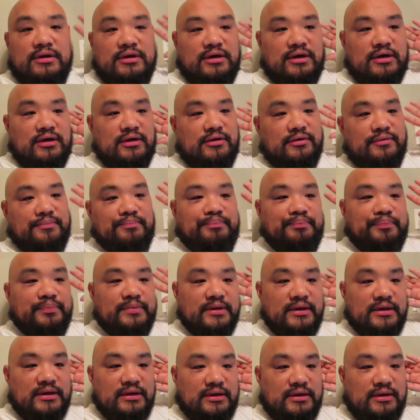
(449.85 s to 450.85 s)
Um,
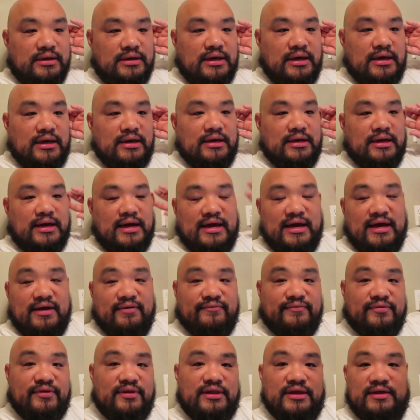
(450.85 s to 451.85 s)
and I
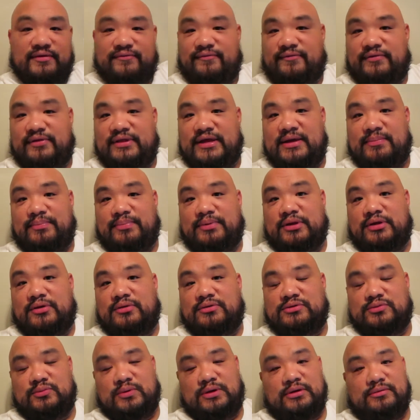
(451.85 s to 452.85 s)
have the link for that
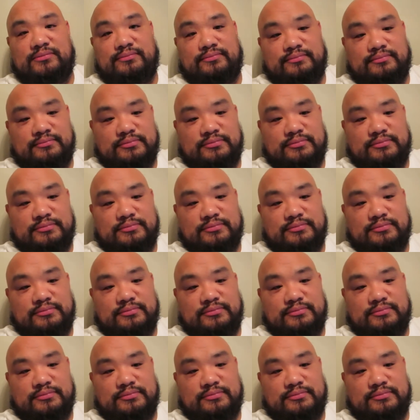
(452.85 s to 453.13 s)
below as well.